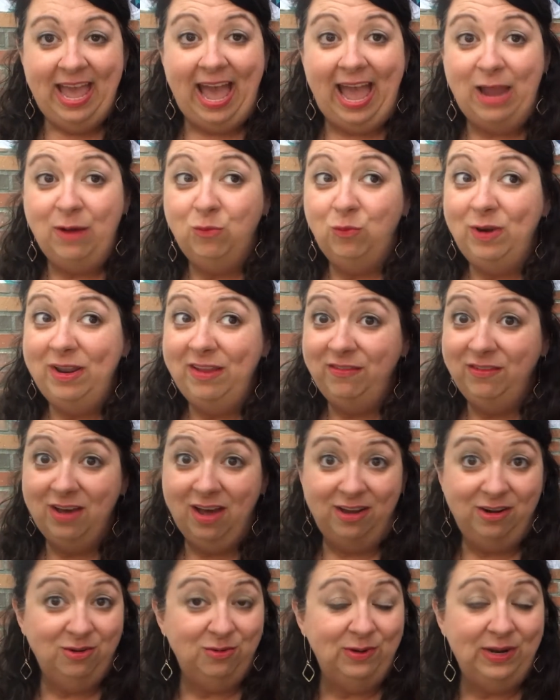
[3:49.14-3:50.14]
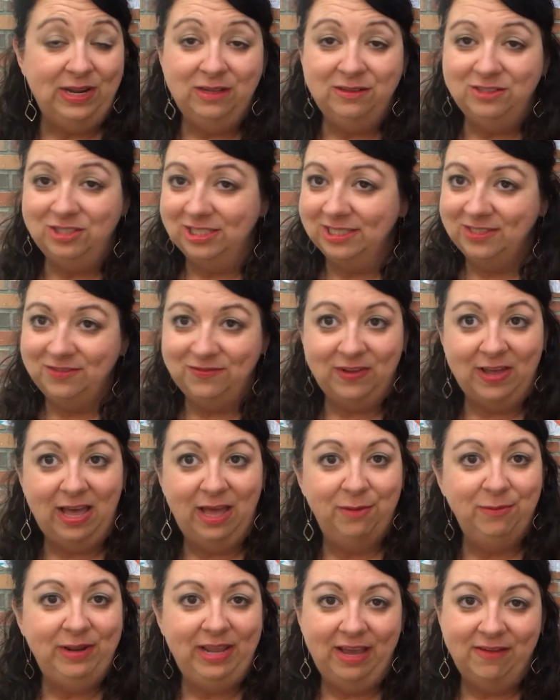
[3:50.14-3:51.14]
And we've gotten around just
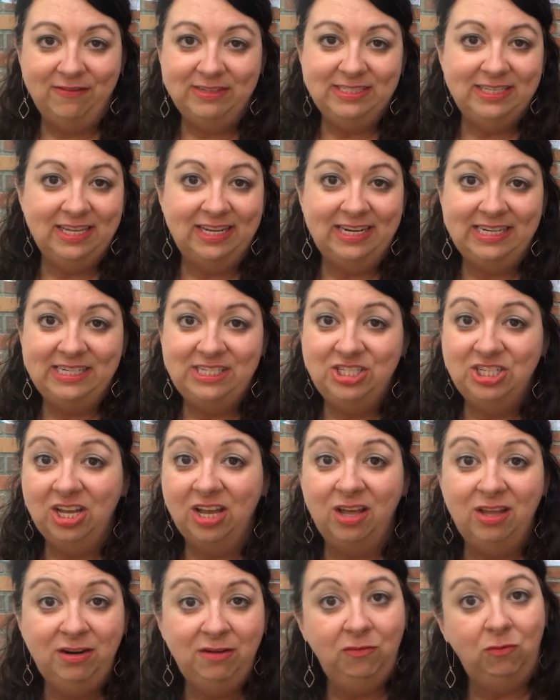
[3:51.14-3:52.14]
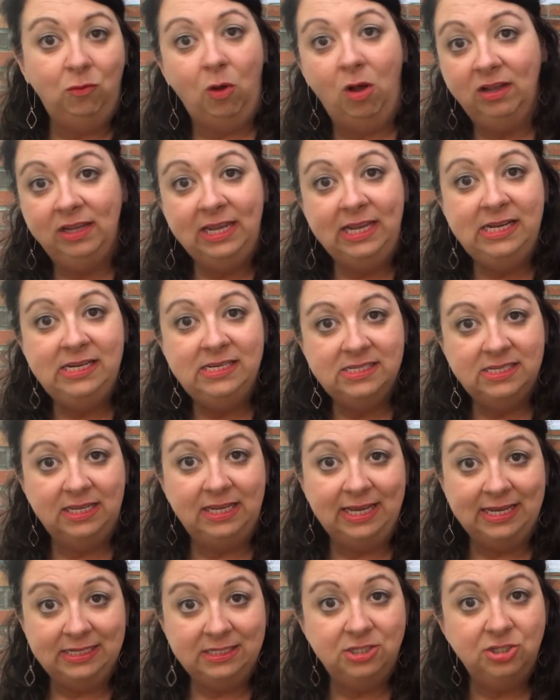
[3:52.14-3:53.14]
fine. We haven't done a ton of walking to
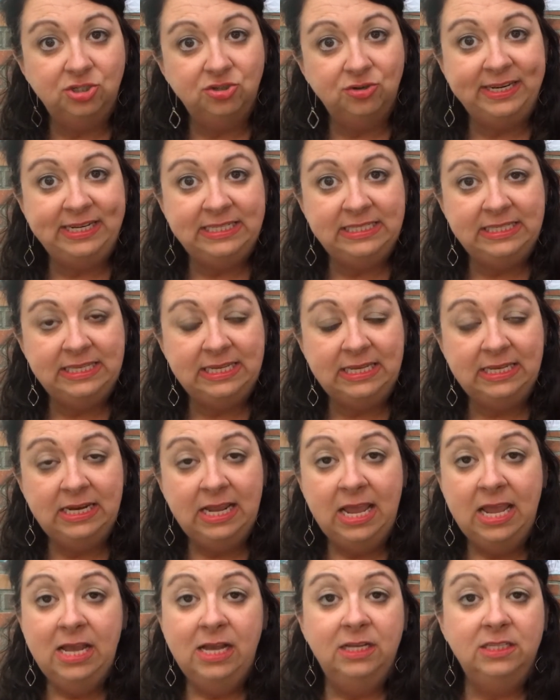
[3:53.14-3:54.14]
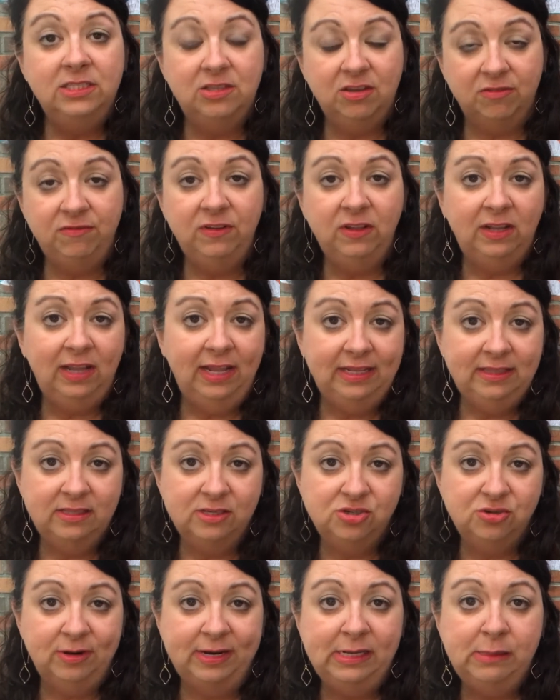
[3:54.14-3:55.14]
get to transit, so I feel like the
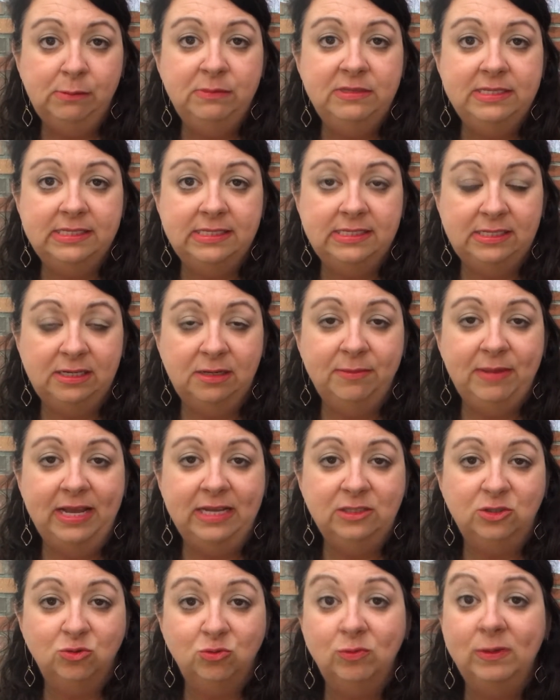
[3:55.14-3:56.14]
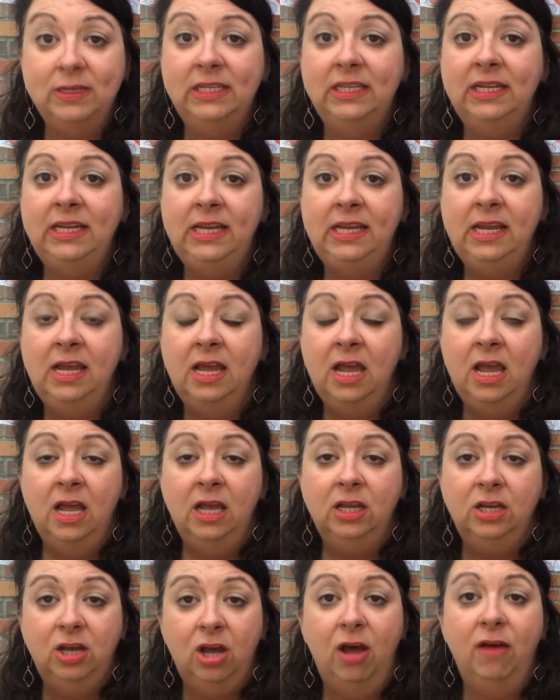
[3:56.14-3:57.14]
tram system has really
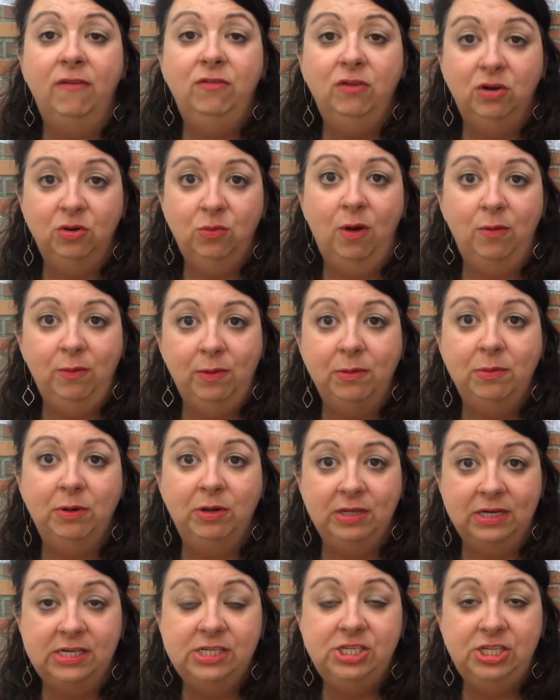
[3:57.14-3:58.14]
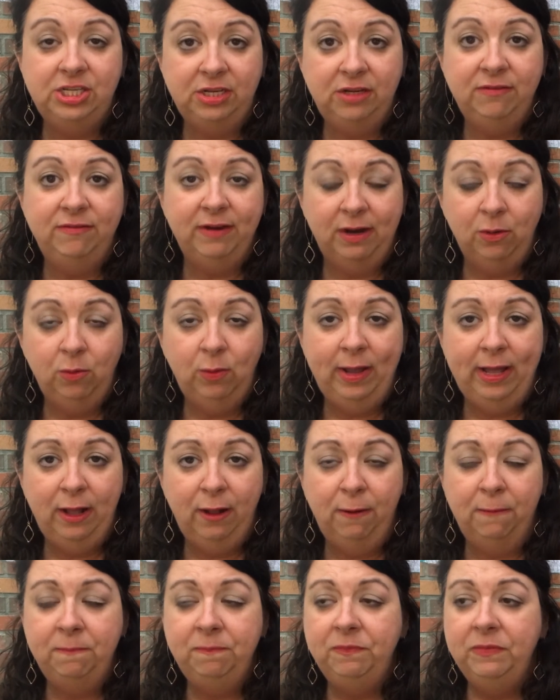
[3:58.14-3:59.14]
covered what we were going to do very
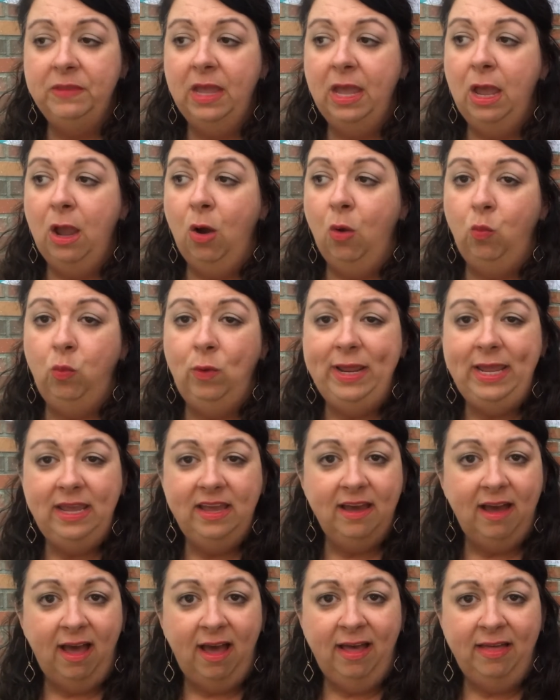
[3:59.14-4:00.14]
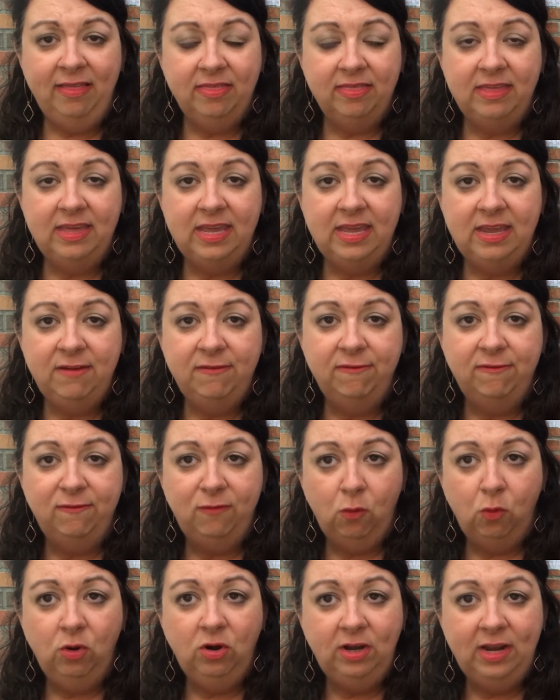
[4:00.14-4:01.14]
well. We got the
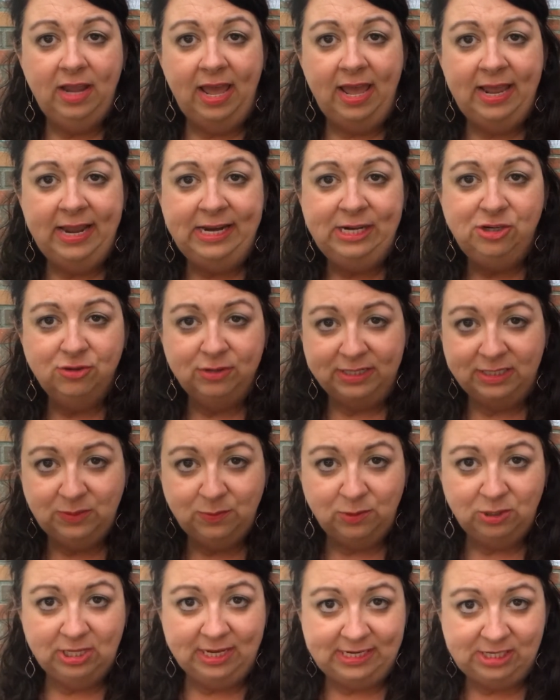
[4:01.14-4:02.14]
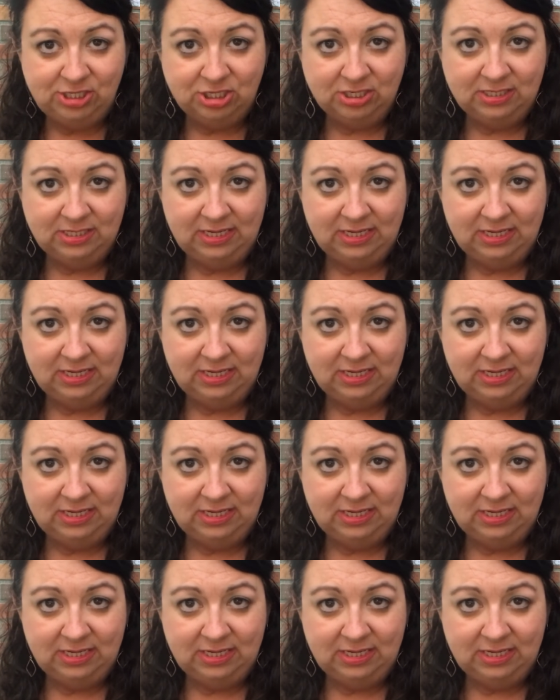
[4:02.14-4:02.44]
4-day transportation